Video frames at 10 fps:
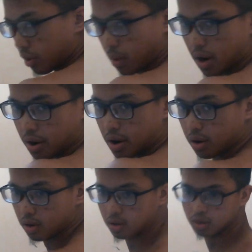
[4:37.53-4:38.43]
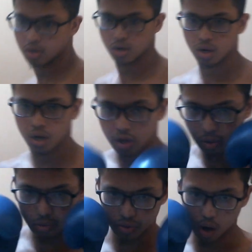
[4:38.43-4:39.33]
way here, you
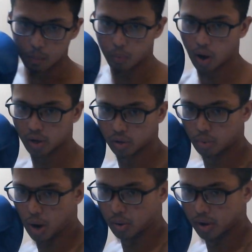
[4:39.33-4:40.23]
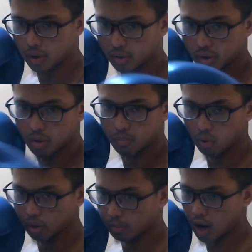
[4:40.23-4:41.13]
stop right at around here, and then you
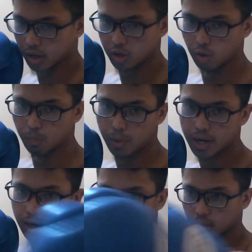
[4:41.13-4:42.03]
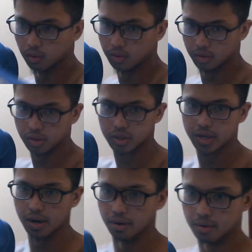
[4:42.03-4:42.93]
pull it back. You peel the
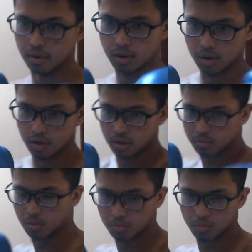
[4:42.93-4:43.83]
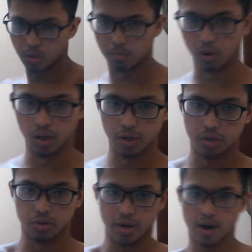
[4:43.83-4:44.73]
skin. You pull it, you
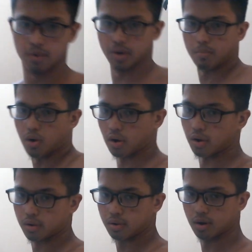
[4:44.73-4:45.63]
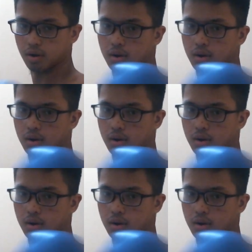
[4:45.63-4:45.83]
tear it apart, okay?